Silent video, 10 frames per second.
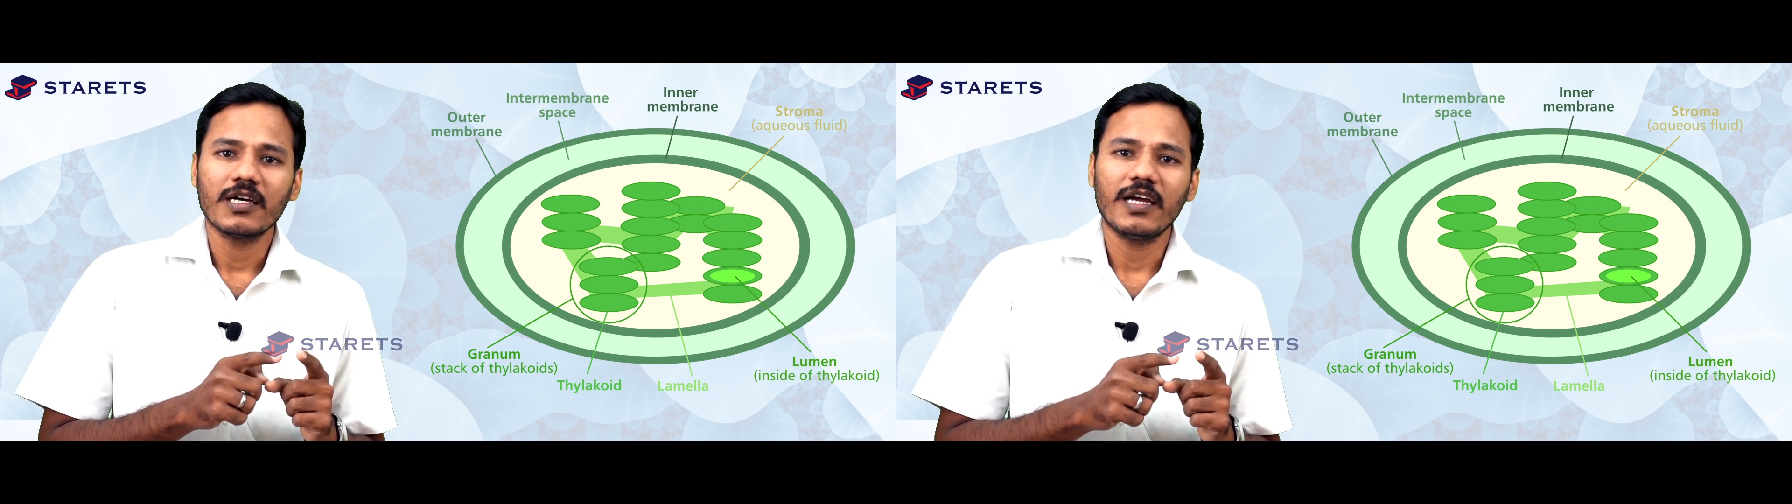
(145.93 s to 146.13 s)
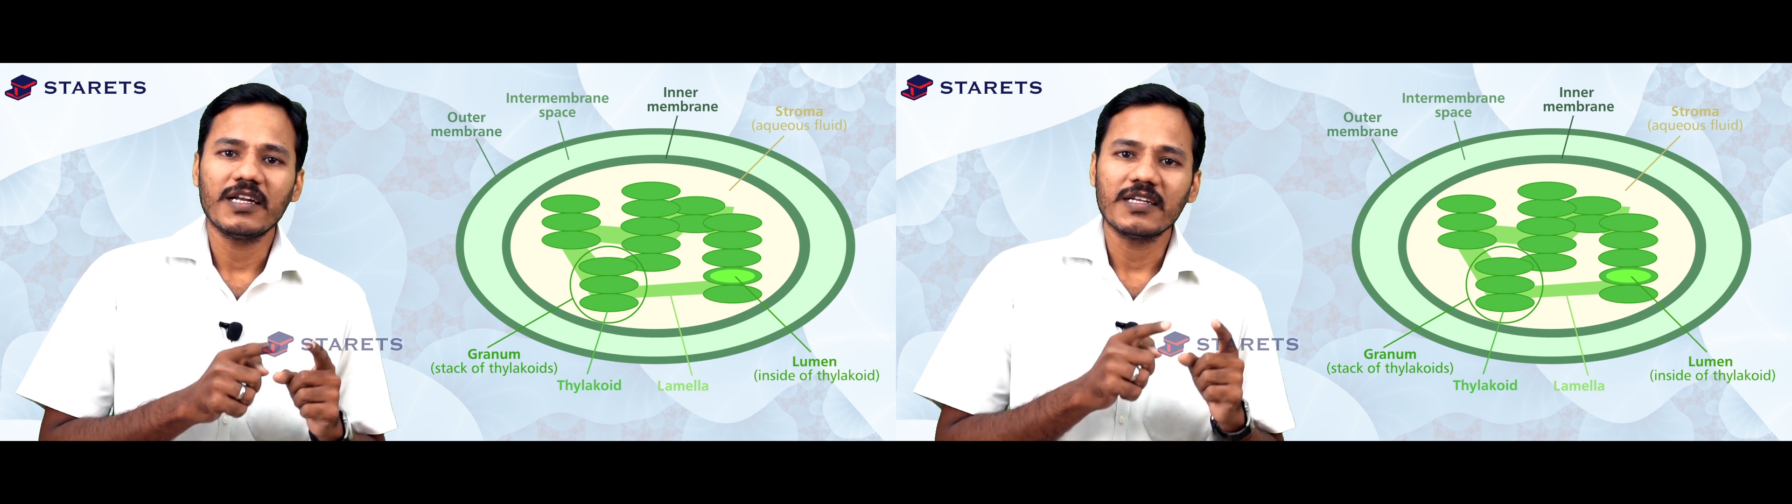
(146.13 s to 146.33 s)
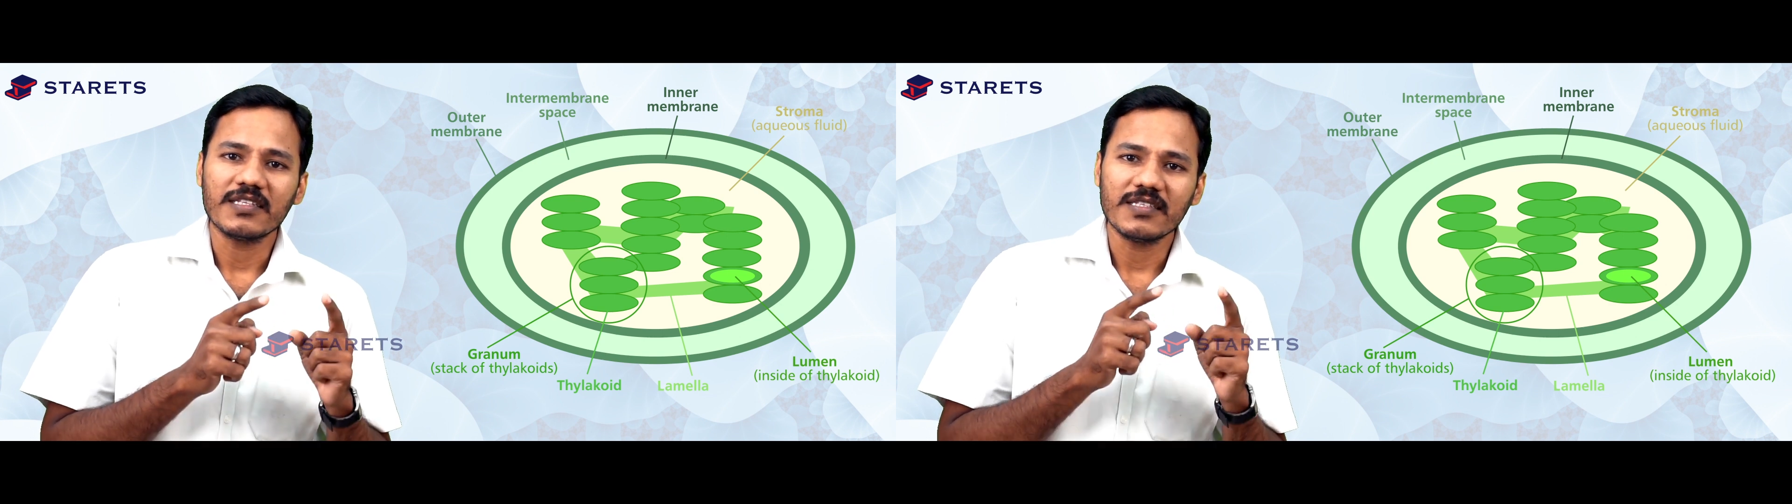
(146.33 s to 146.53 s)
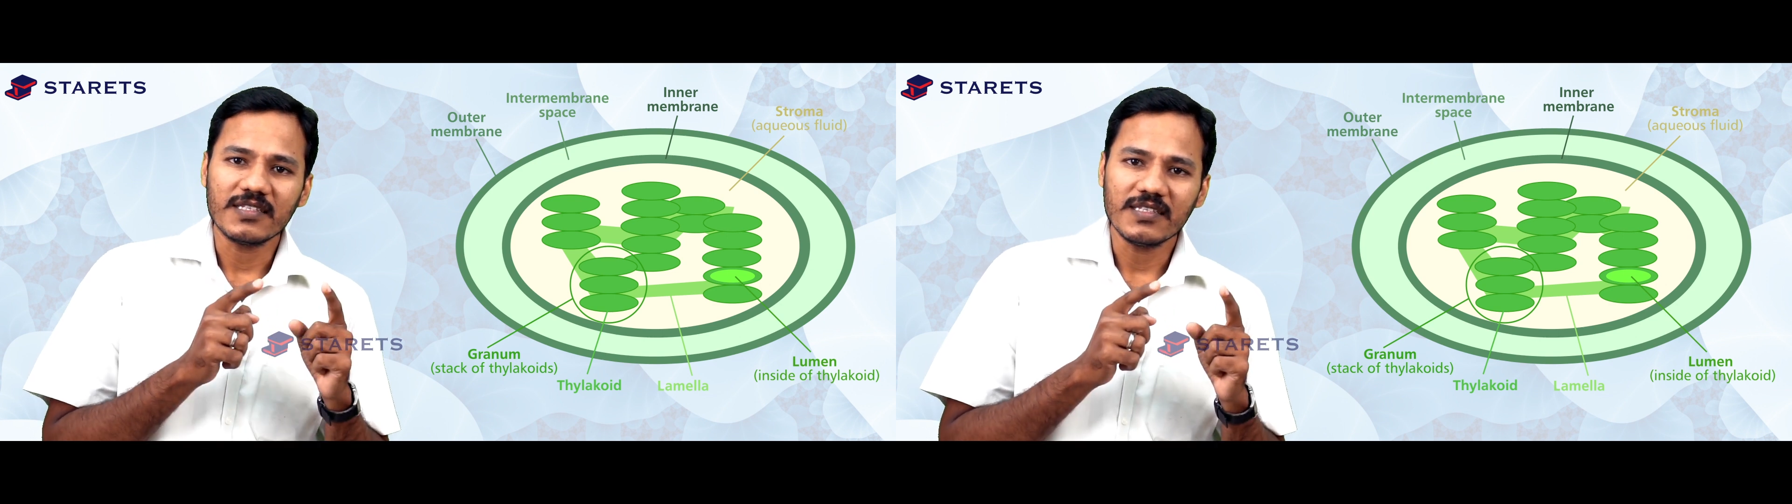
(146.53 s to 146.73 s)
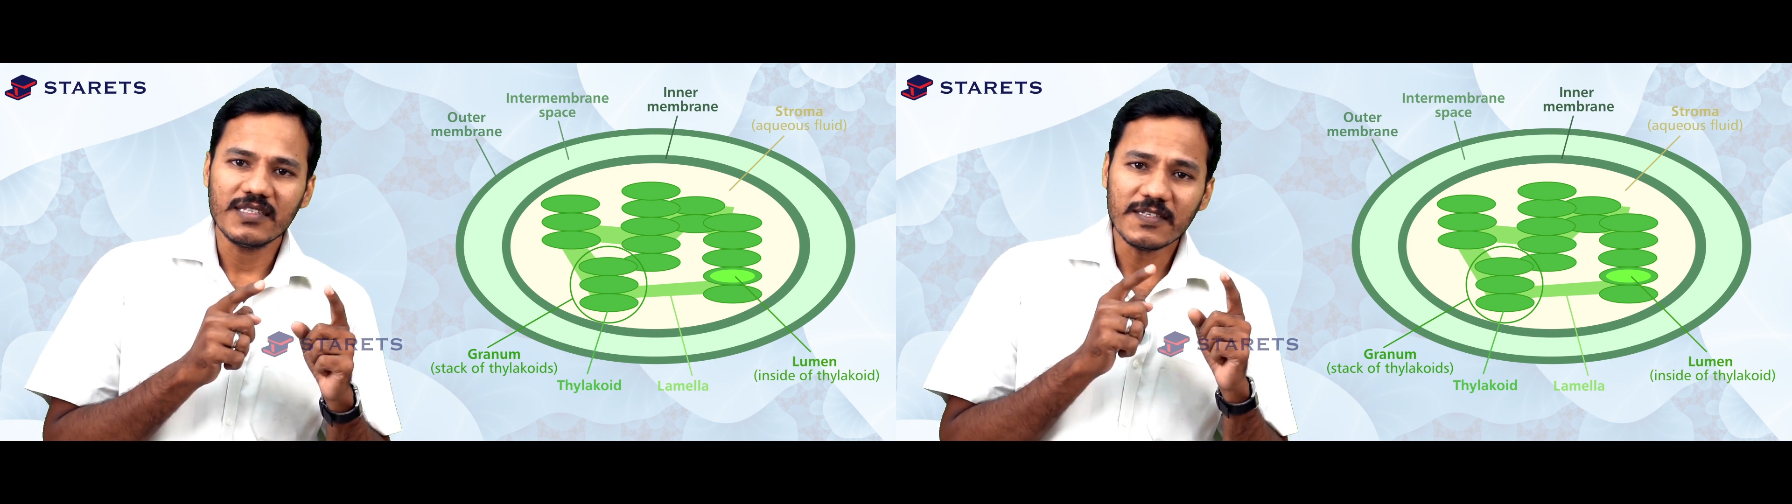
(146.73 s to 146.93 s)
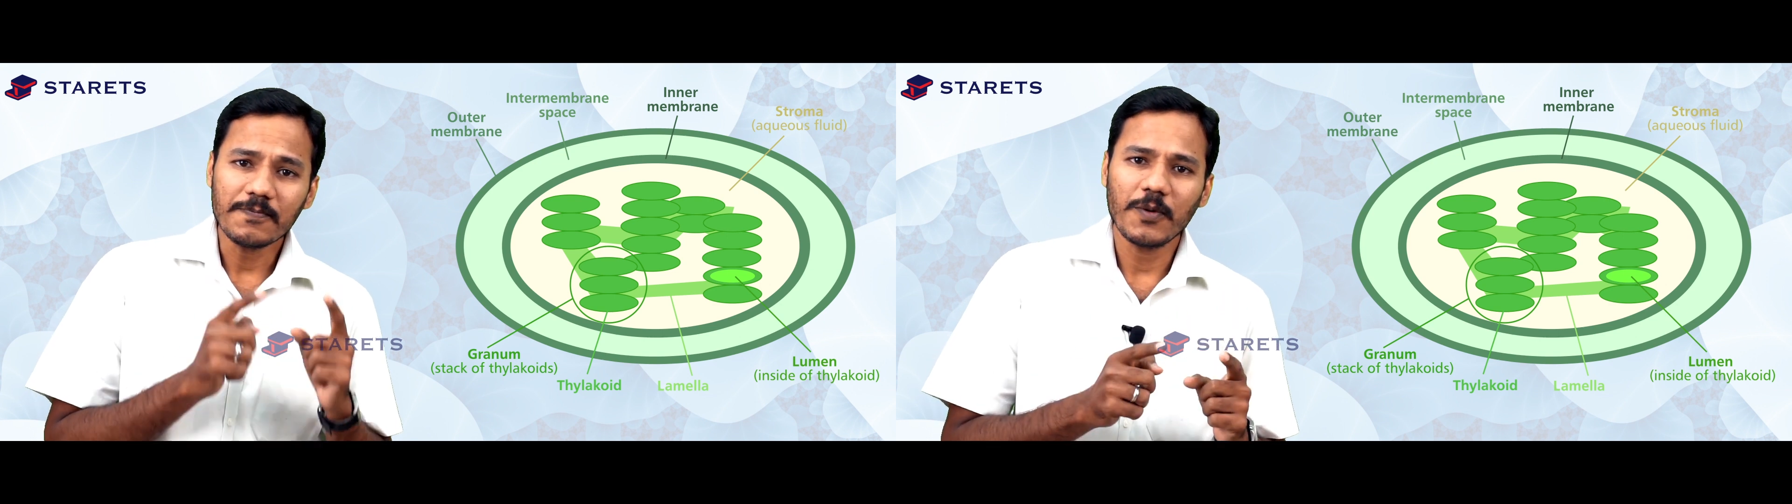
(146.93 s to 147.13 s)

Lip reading: and this